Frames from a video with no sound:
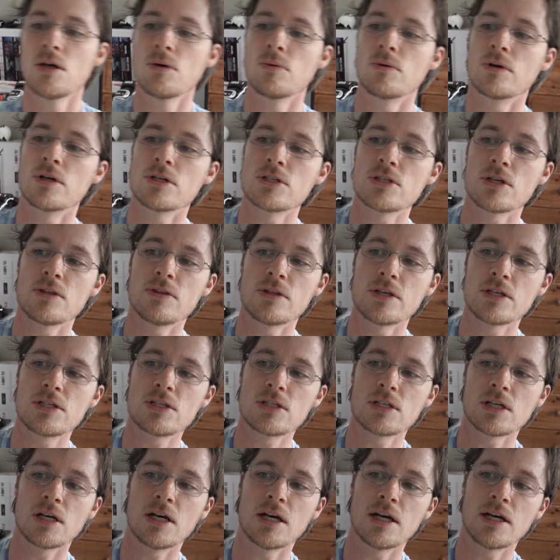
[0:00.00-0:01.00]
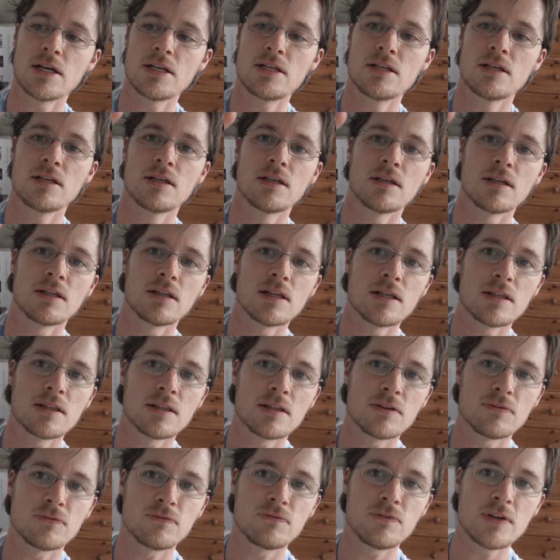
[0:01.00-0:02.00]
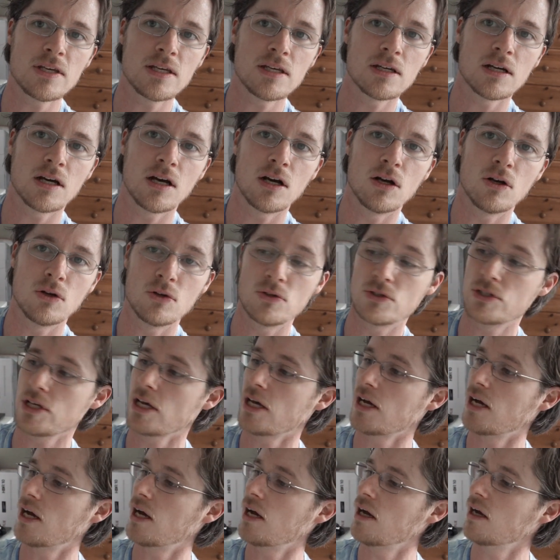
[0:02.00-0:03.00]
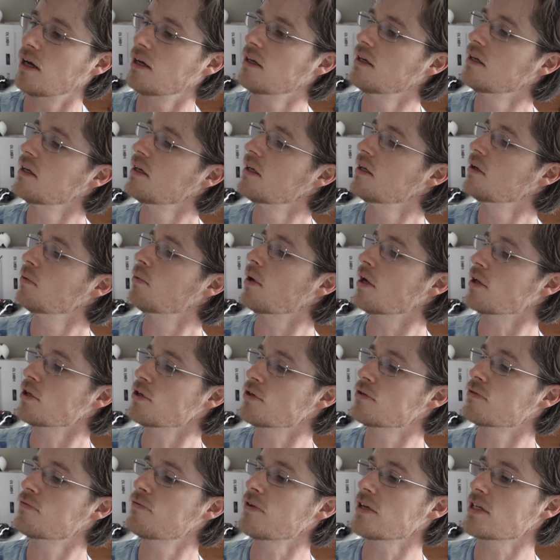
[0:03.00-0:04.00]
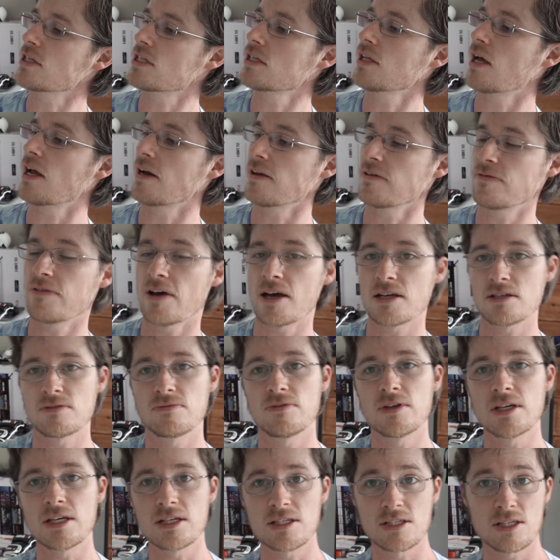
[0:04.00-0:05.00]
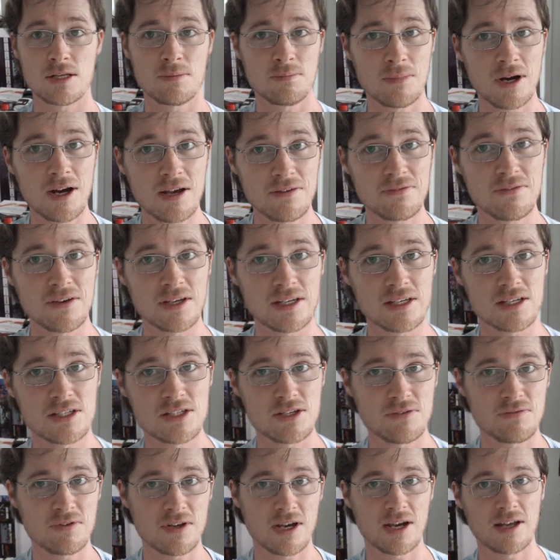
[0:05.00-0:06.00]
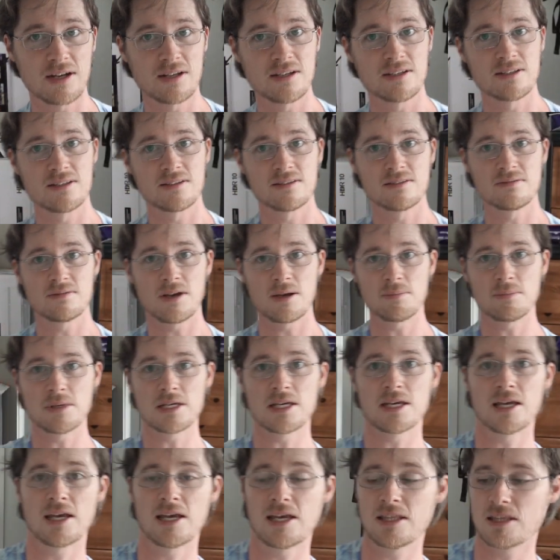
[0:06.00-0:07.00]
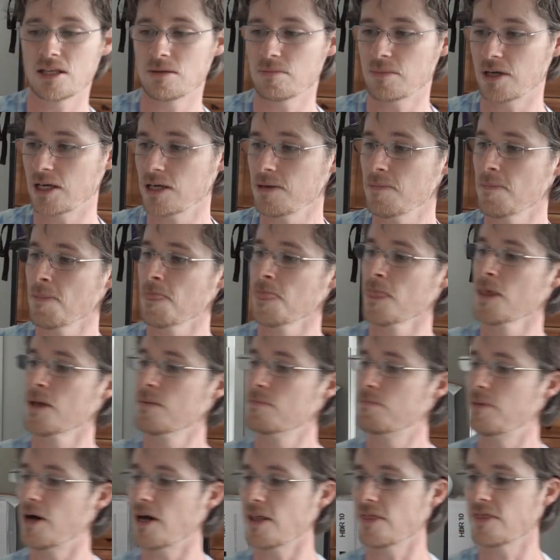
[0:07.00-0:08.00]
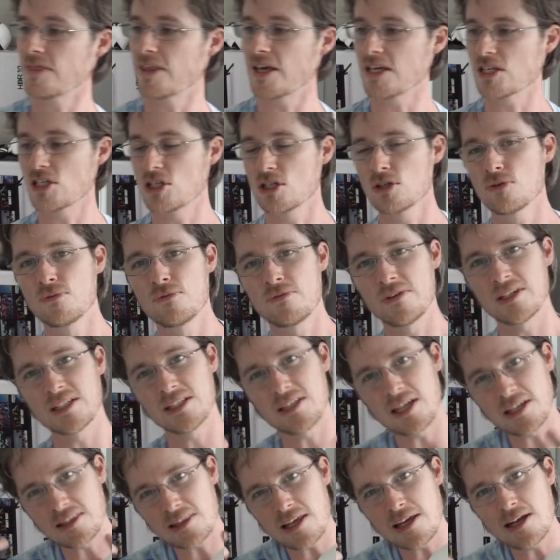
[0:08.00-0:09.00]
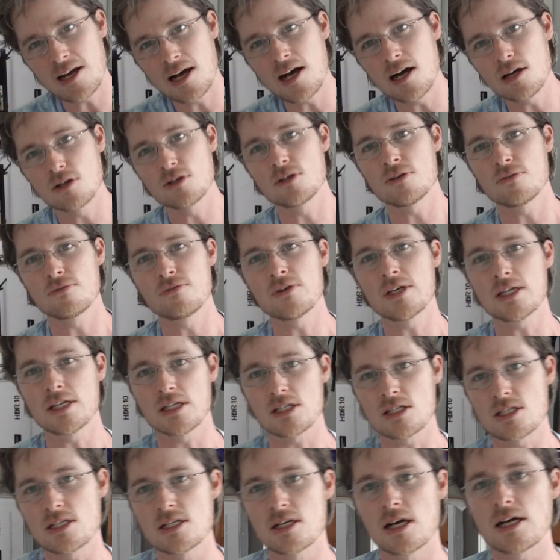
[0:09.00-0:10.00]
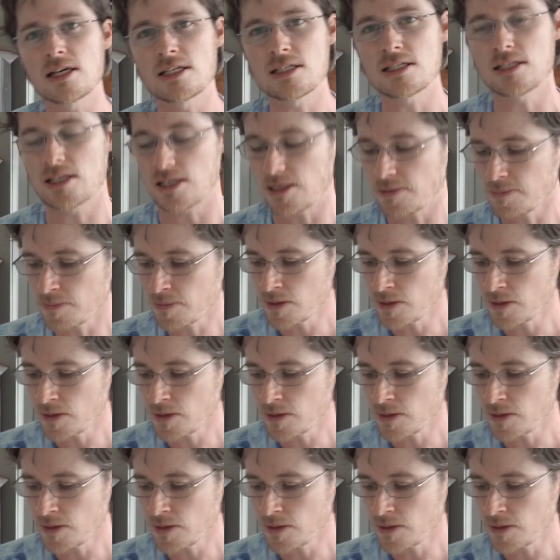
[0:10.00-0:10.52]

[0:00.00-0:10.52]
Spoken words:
Whereas on this side, the finger holes are, well, you could fit slightly fatter fingers than my fingers if you had a bigger hand than me, but they still feel like they hug your fingers nicely.